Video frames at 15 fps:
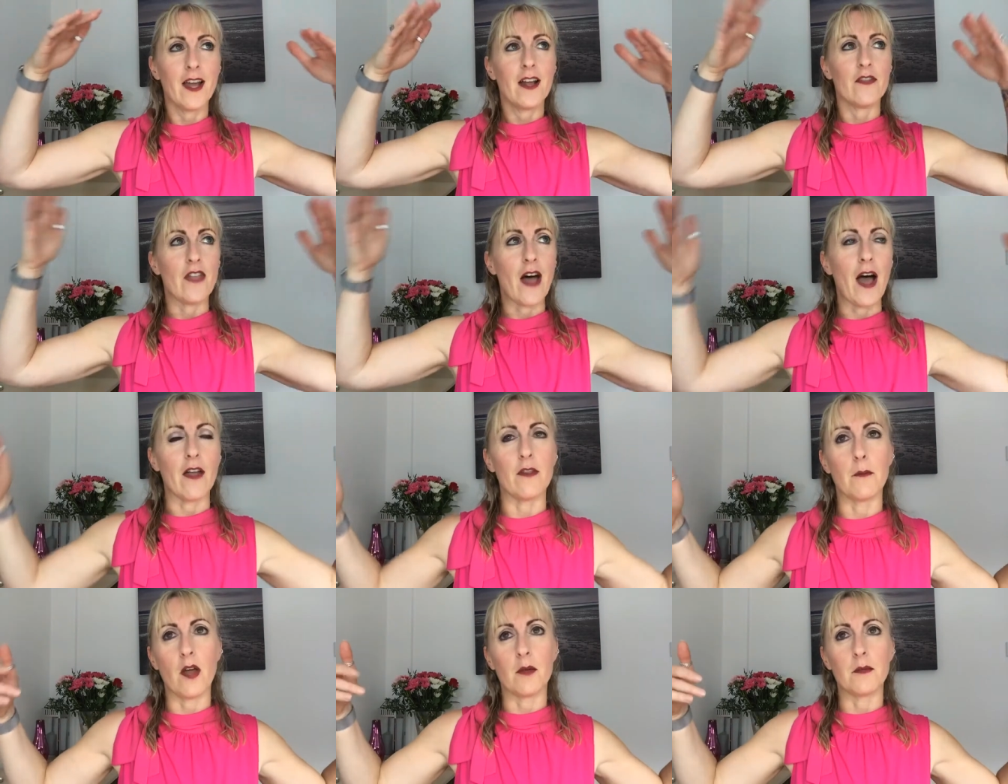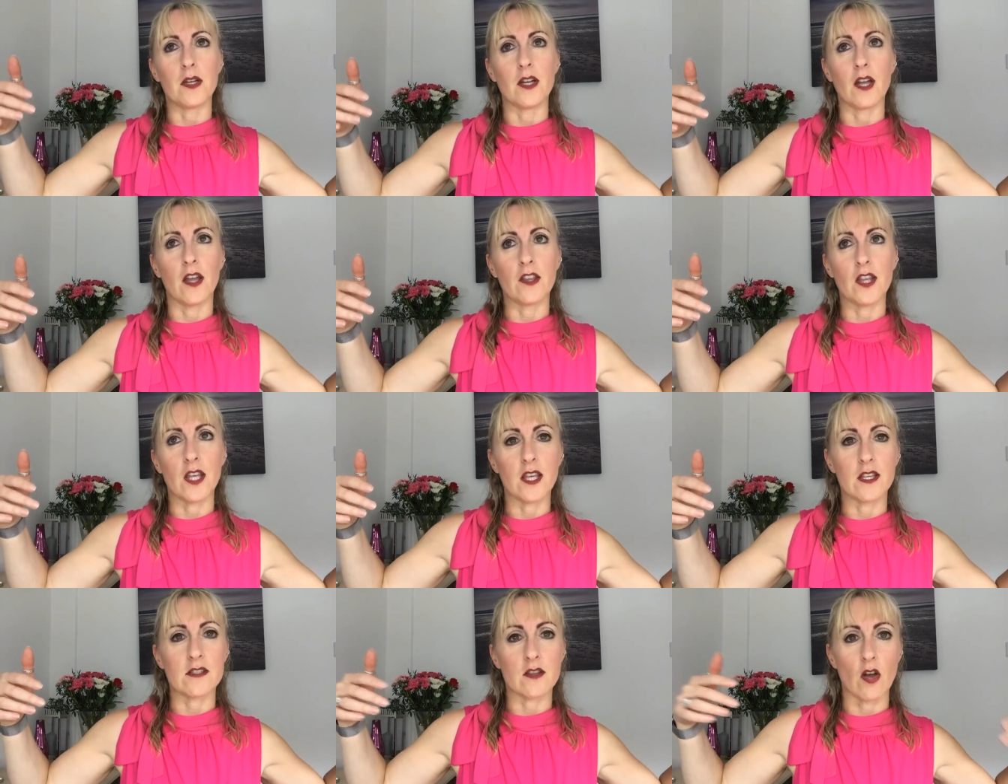That at the moment I think
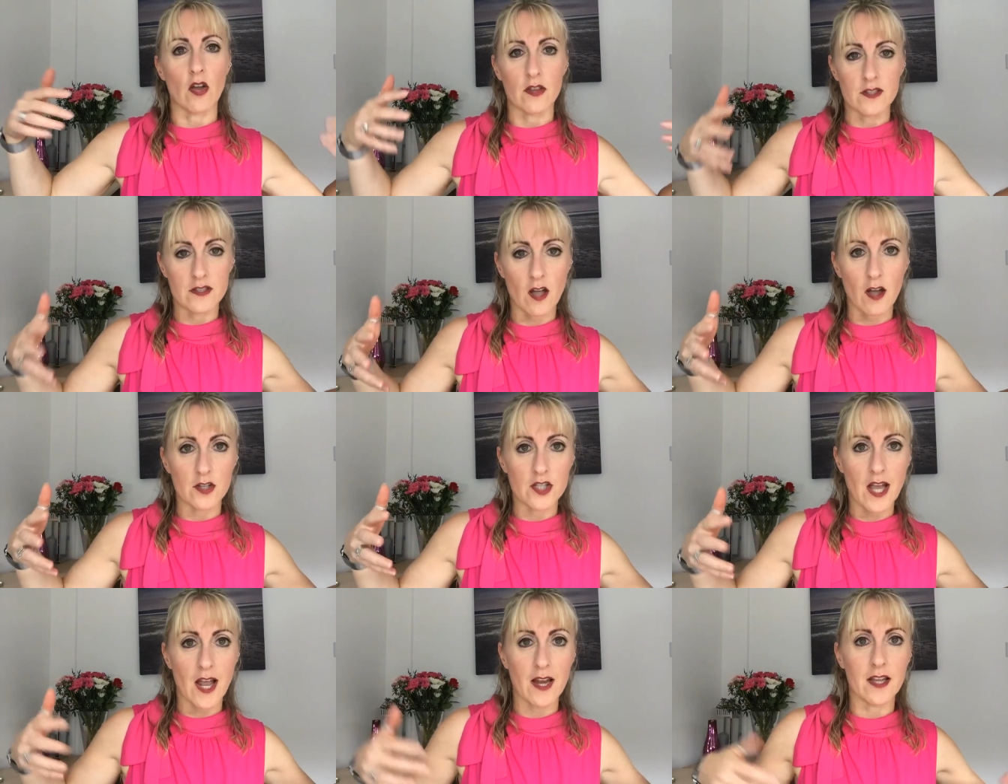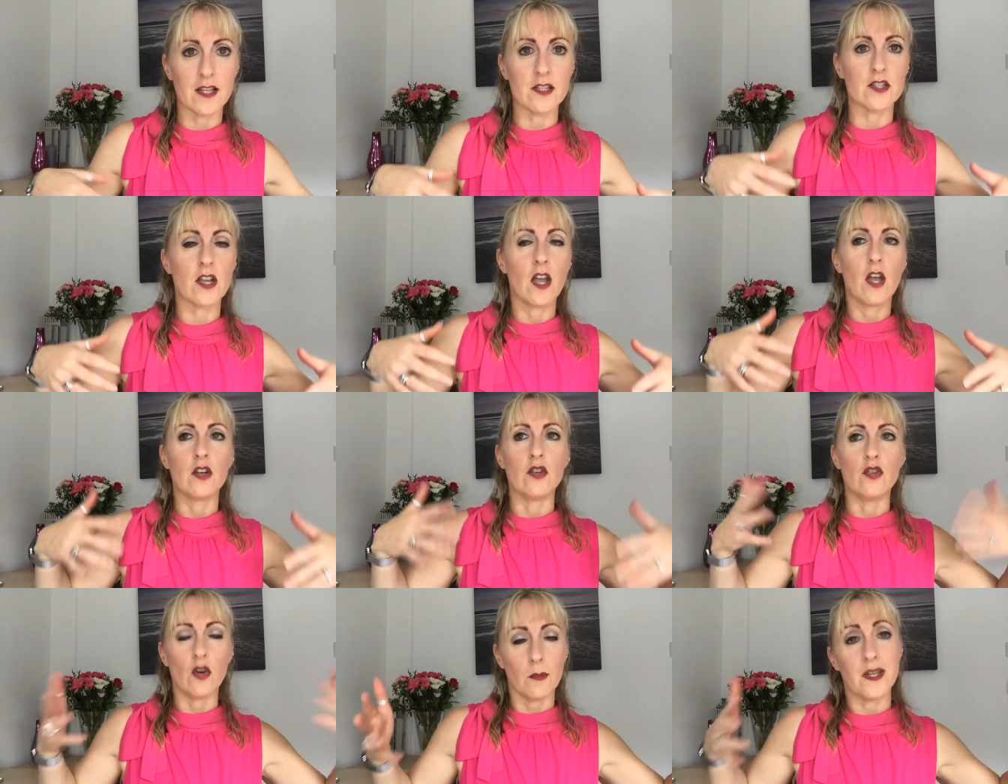has got the star challenge.
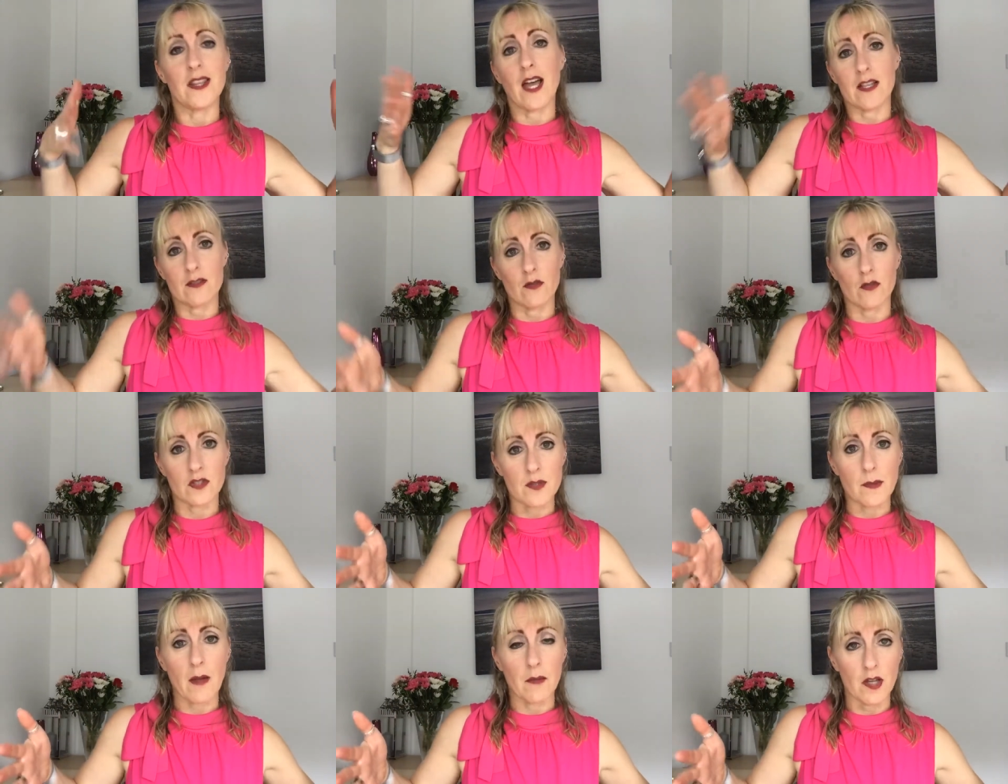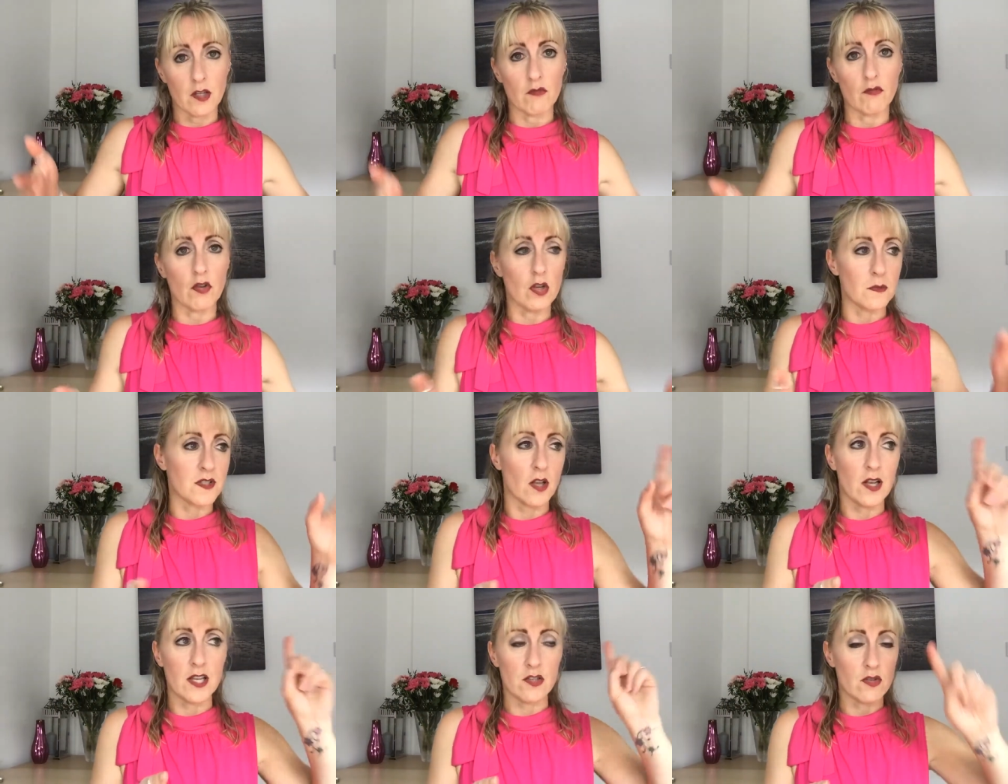Normally that talks about my group, so
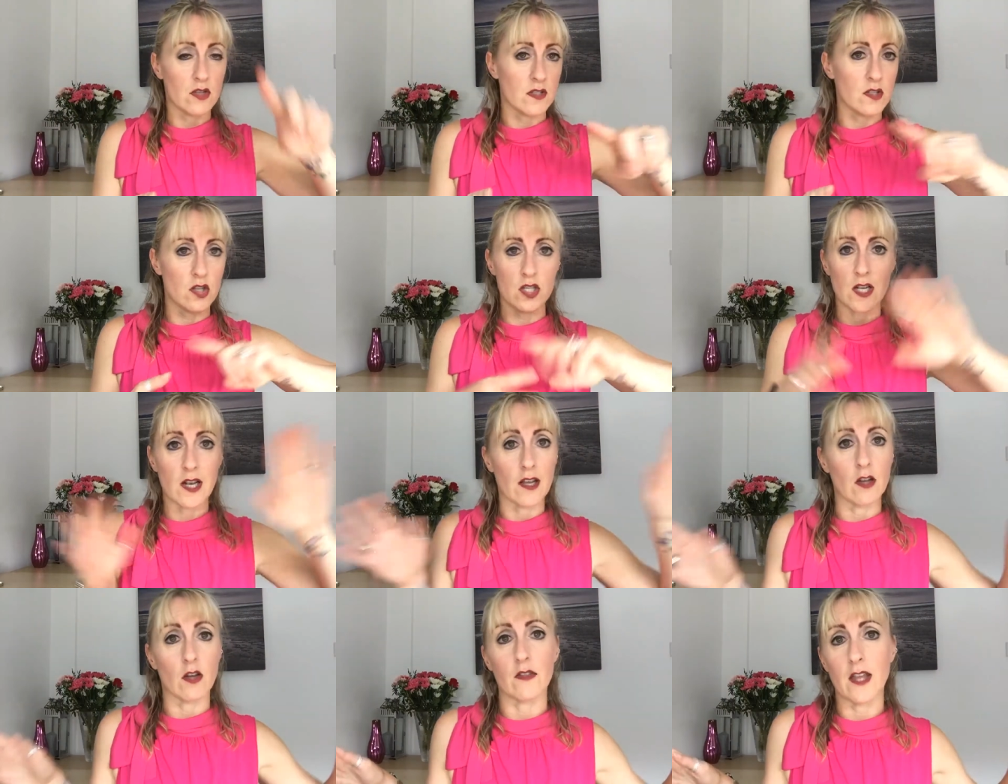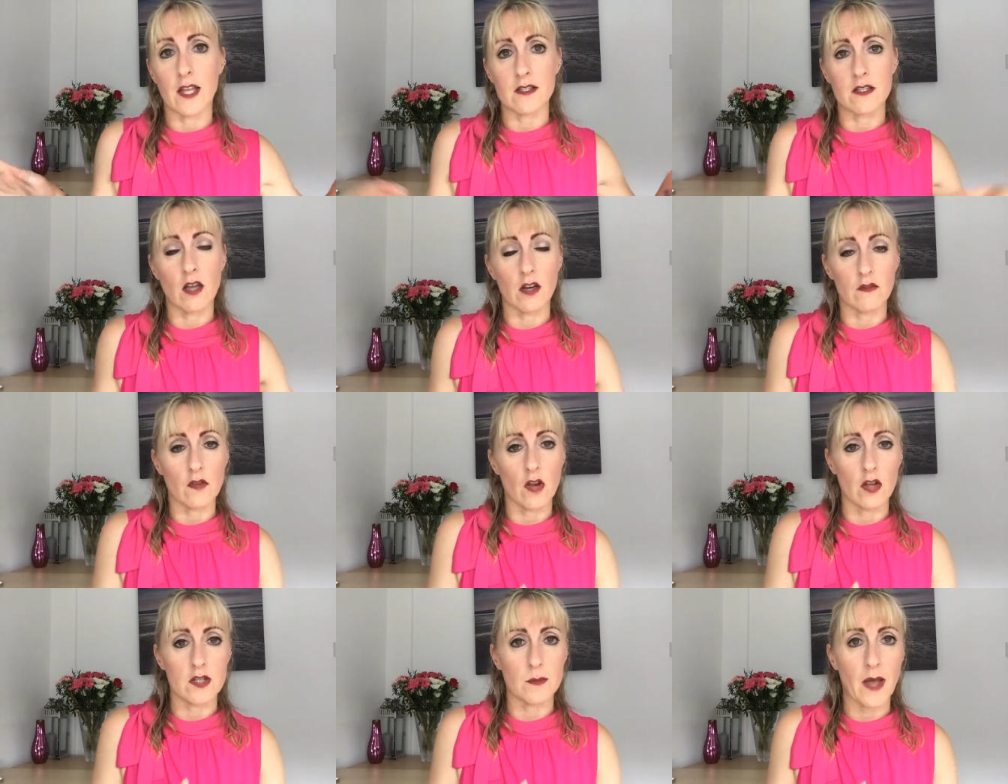literally as soon as you click on that, there's kind of
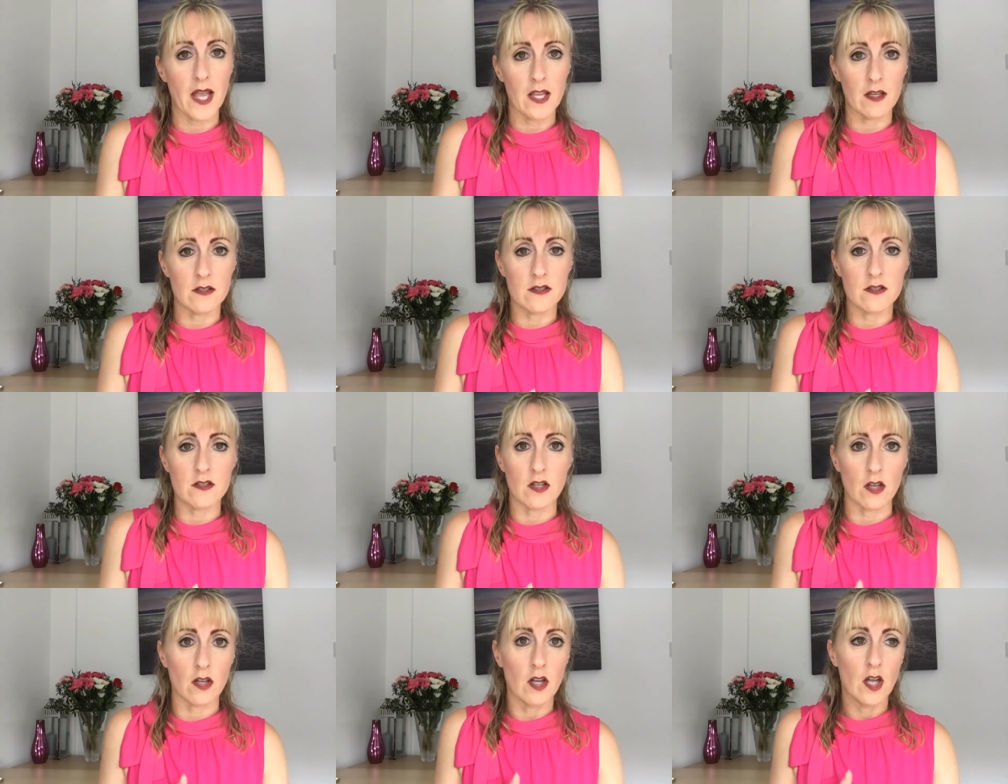no debate as to